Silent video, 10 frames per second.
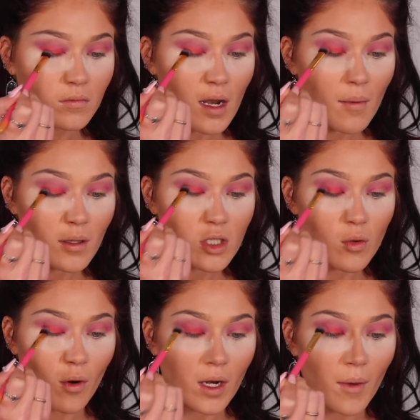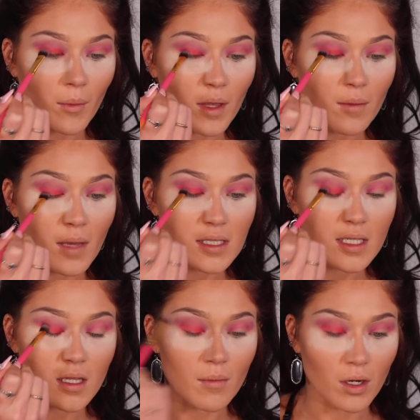I'm not too worried about being
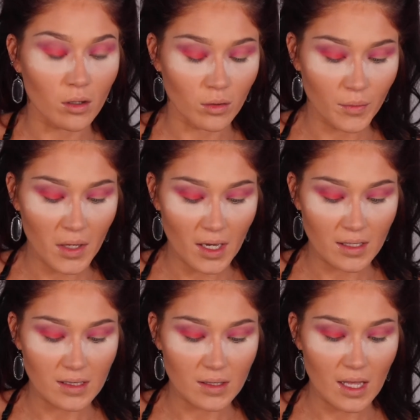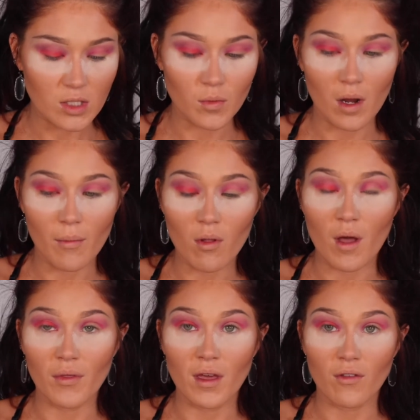messy in the middle because that's when I'll pull
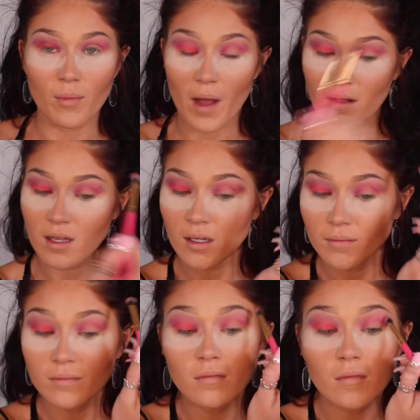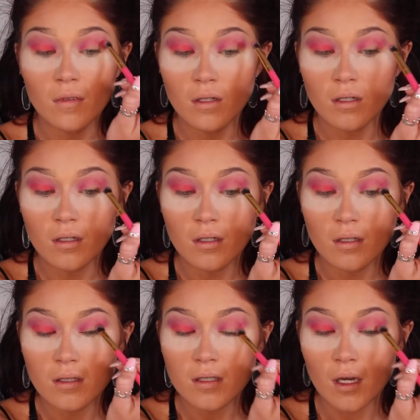out the other palette.
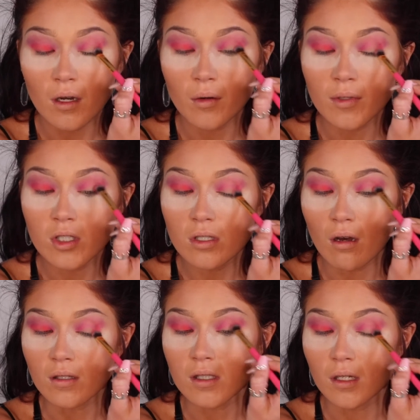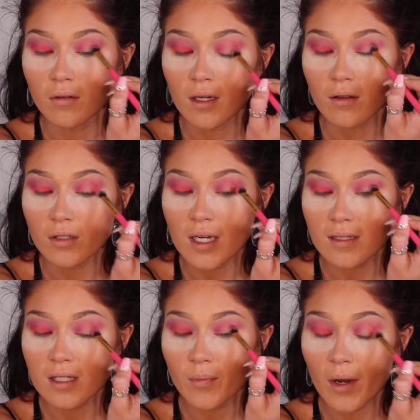So, which is also another
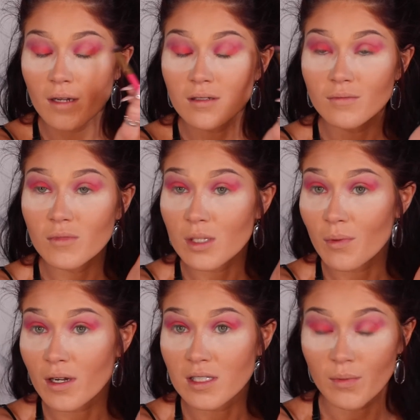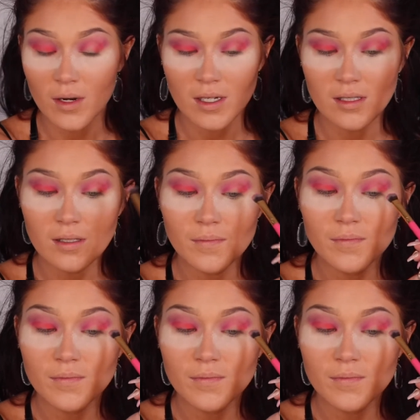Texas brand. Surprise, surprise.